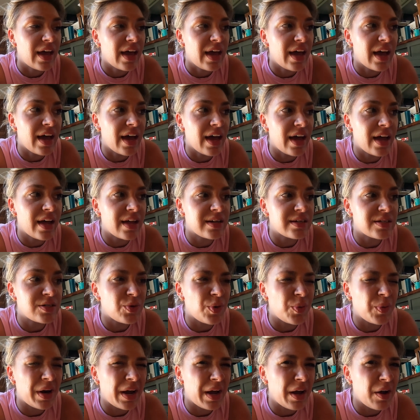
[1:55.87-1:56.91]
And
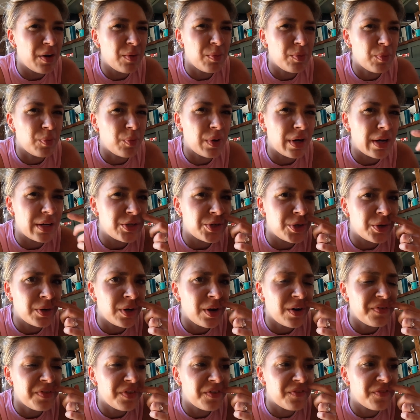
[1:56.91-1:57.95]
when I un- when I
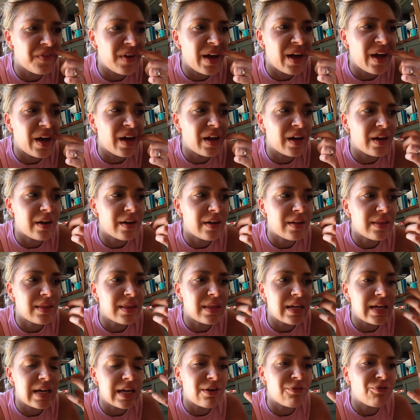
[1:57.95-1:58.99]
turned off the fan,
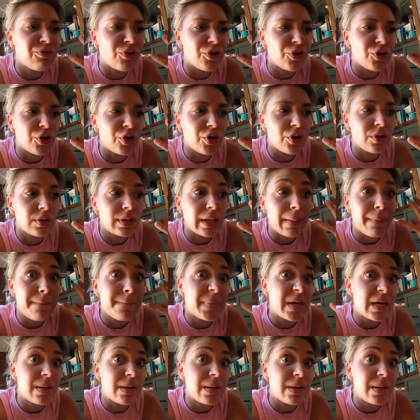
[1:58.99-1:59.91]
the inverter like